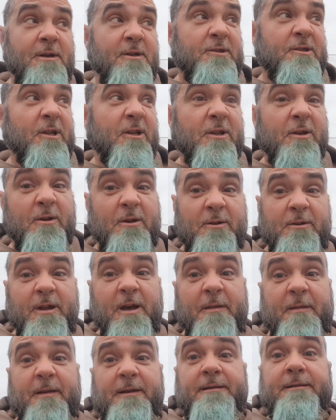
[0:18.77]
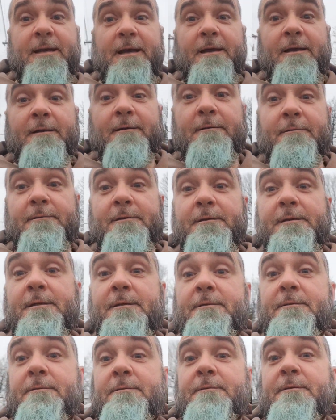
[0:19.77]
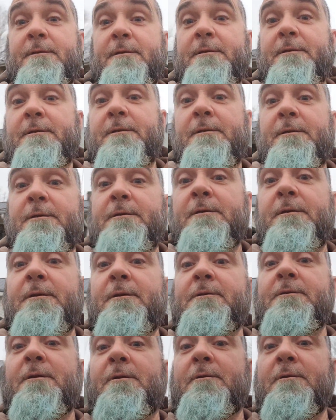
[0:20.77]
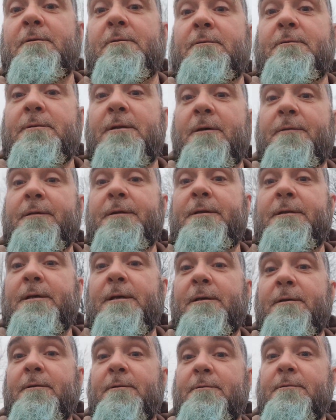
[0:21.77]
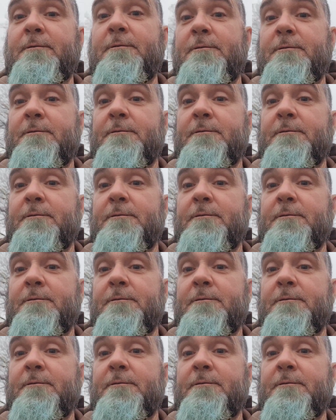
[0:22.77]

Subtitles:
It's a little nothing town. Here's our little nothing town.